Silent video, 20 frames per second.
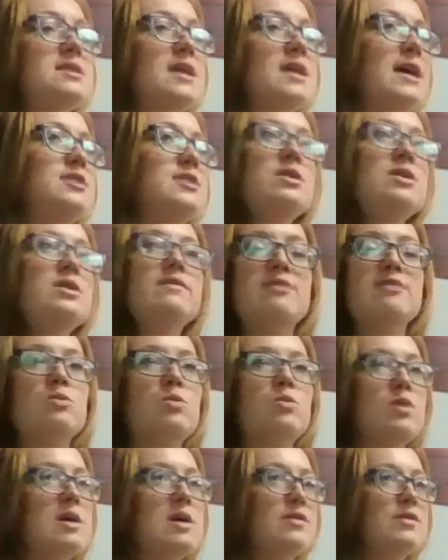I don't even have to
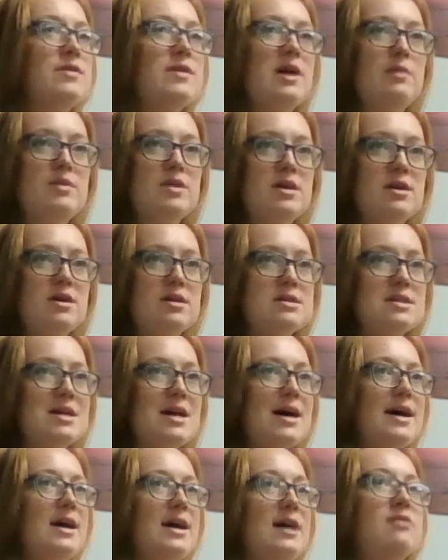worry about that because
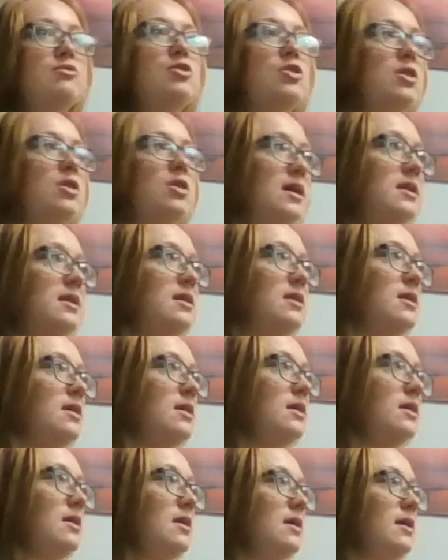I have gone
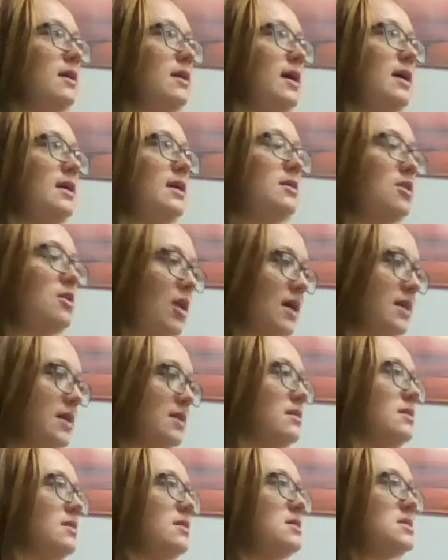and
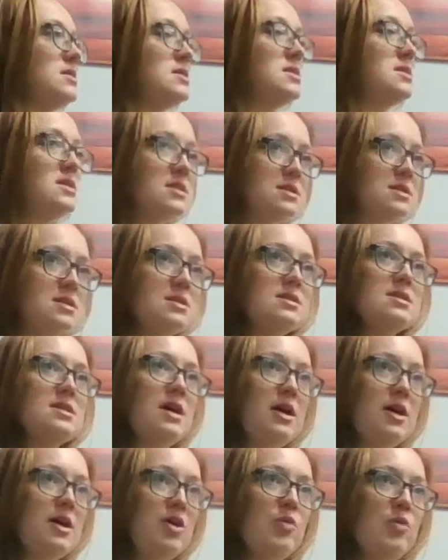gotten assistance and
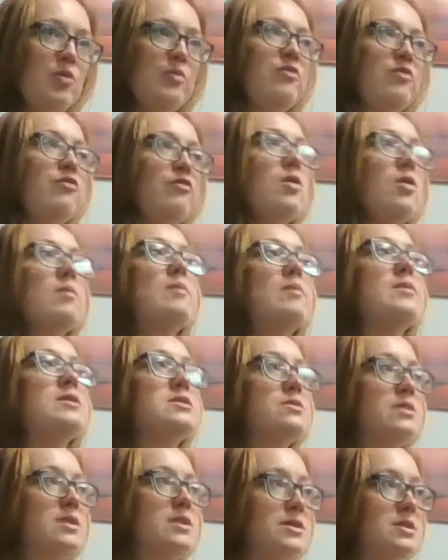help for my
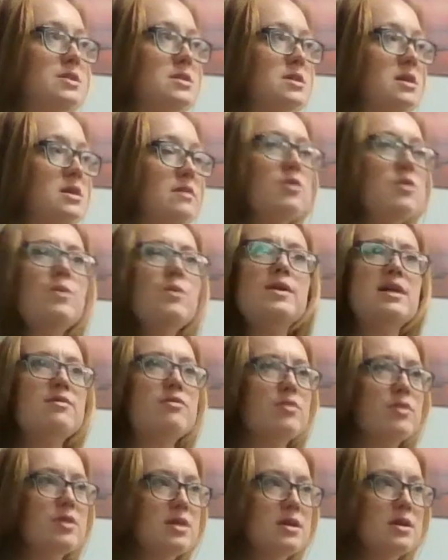mental health stuff or
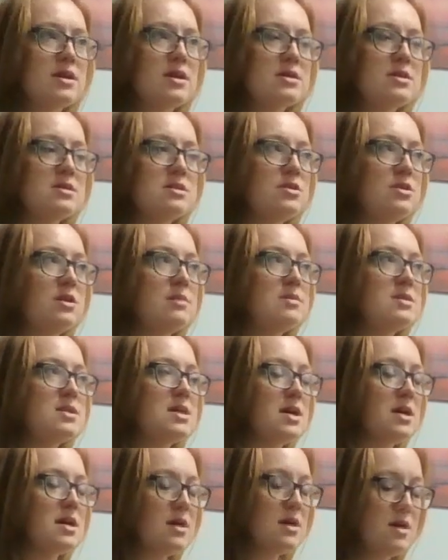whatever it is. You know what I'm
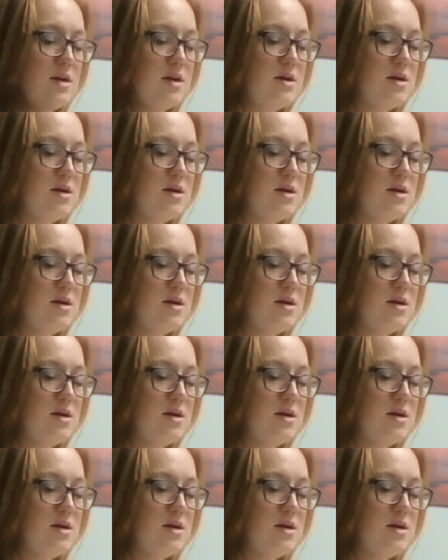saying?